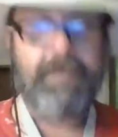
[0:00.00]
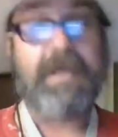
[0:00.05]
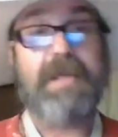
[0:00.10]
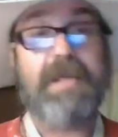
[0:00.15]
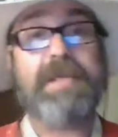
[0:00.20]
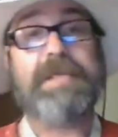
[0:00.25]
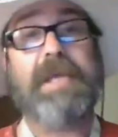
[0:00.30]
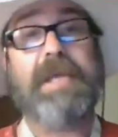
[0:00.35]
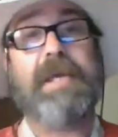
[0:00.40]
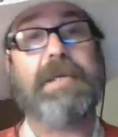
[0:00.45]
I'm
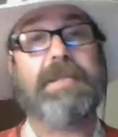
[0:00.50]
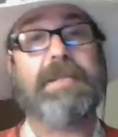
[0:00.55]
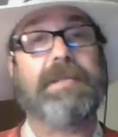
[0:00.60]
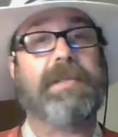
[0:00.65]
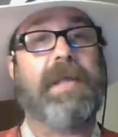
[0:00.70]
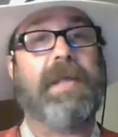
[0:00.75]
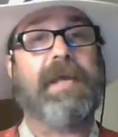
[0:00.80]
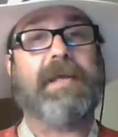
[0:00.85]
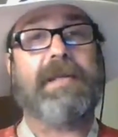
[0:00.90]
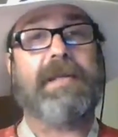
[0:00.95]
going to say, is
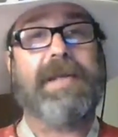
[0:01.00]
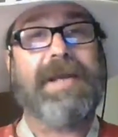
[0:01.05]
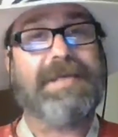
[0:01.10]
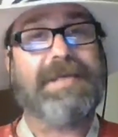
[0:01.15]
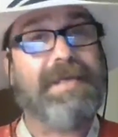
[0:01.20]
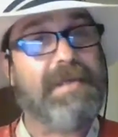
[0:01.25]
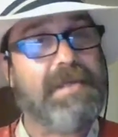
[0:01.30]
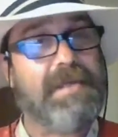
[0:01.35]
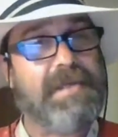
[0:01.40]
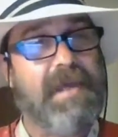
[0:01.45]
like
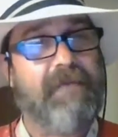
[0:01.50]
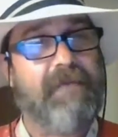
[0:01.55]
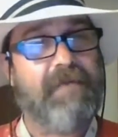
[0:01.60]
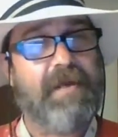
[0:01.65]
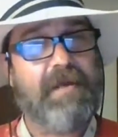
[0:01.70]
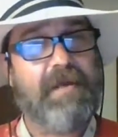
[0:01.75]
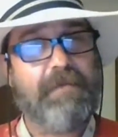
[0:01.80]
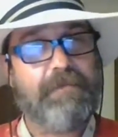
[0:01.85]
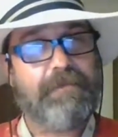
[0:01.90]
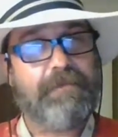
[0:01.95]

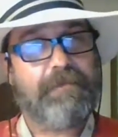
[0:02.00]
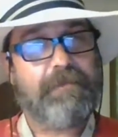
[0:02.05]
1970.